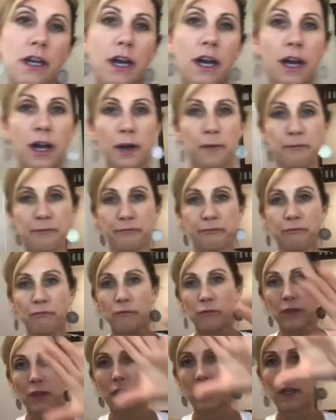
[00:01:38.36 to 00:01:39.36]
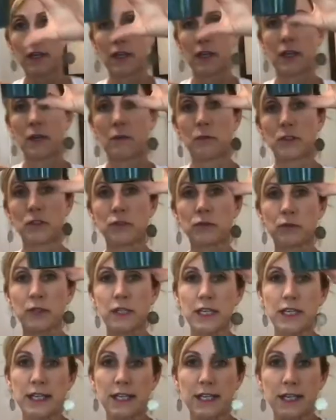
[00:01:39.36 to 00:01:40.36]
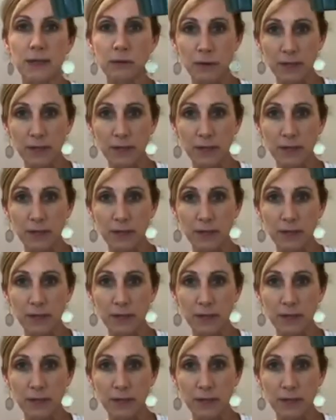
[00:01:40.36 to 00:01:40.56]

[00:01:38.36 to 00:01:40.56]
um, we're drinking